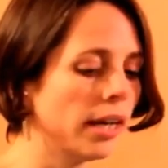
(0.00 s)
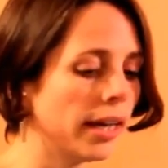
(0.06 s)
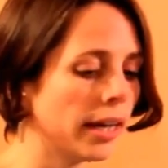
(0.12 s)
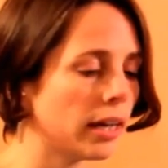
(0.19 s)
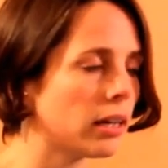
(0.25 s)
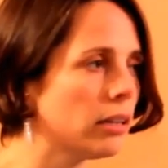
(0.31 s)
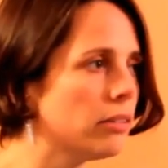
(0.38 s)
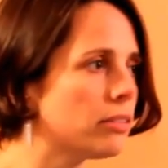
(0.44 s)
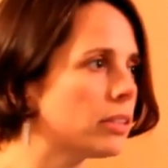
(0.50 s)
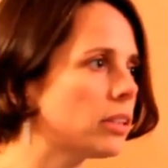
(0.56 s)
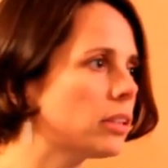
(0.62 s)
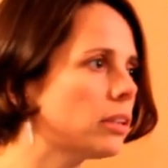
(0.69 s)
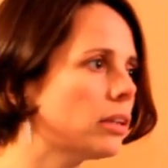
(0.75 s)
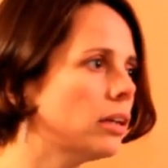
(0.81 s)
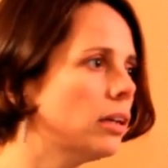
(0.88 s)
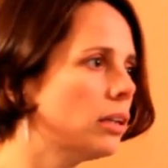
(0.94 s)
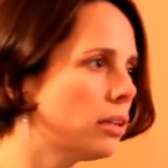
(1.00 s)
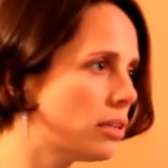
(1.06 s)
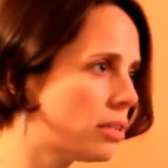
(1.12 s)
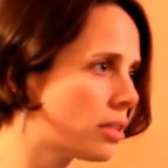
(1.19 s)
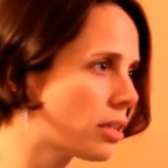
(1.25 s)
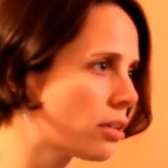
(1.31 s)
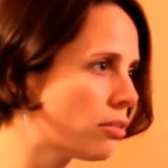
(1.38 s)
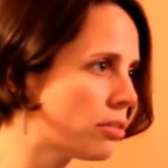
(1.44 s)
including the
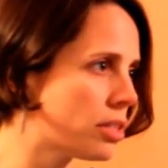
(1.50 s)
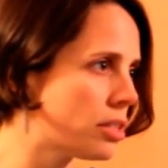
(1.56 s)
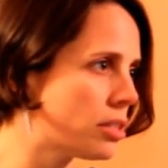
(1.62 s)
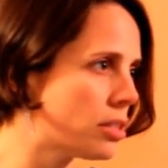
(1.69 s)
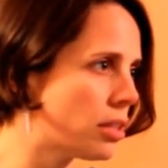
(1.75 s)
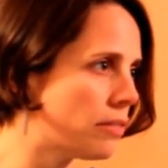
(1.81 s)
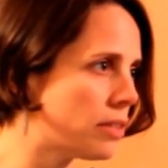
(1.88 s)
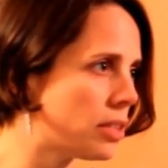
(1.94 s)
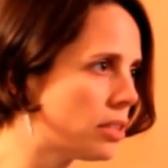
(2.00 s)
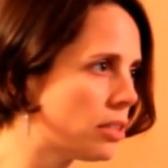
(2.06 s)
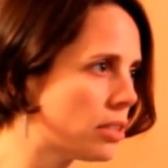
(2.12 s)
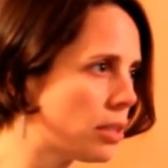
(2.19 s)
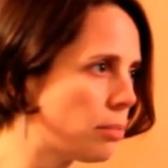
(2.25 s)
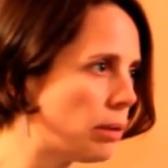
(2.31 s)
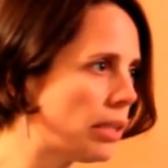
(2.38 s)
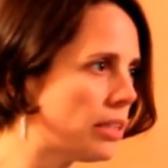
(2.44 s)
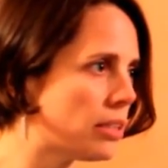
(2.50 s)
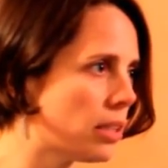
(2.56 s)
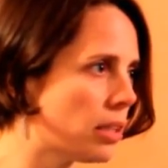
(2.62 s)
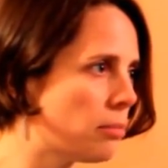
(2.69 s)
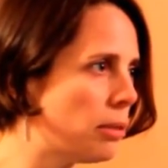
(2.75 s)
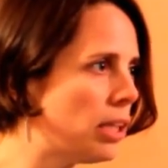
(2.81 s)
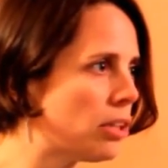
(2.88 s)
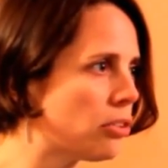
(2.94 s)
security services, the police
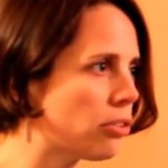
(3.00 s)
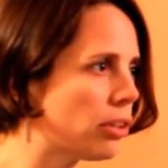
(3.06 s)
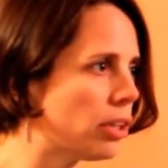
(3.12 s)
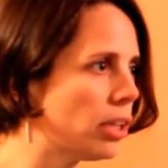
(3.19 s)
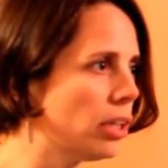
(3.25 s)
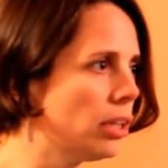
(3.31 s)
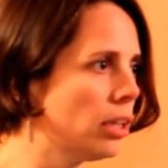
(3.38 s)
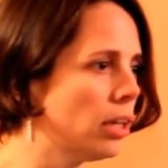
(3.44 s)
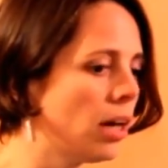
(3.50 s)
and the military.